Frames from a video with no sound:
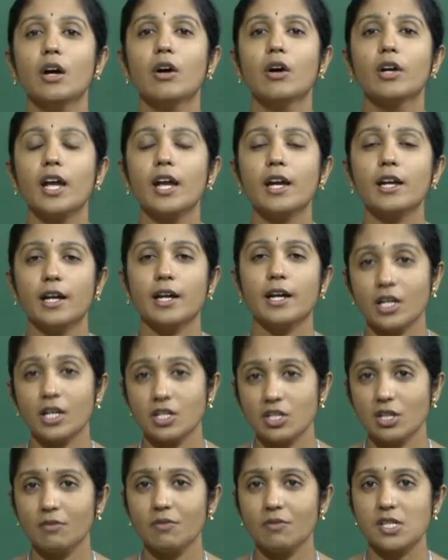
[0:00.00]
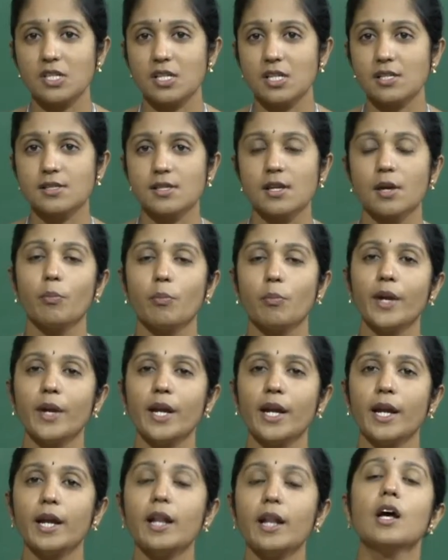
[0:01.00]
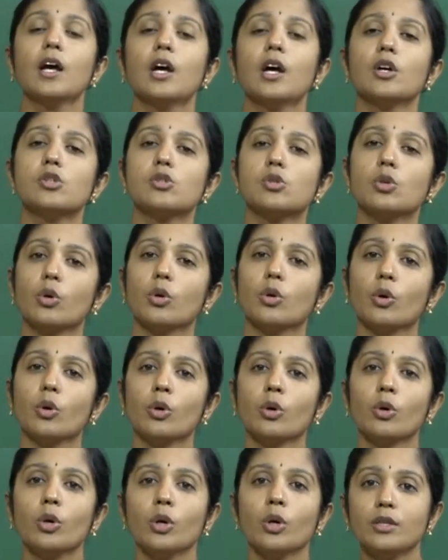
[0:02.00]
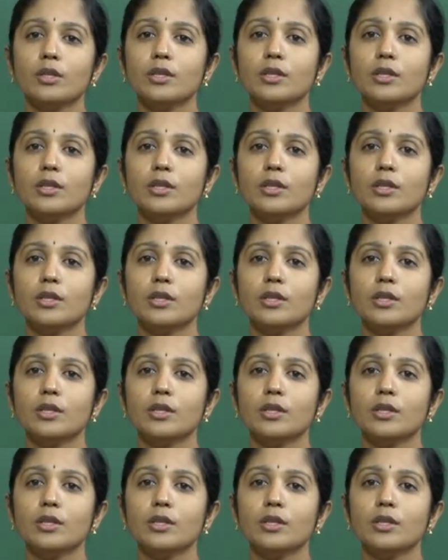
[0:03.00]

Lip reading: okay, connection which is made, so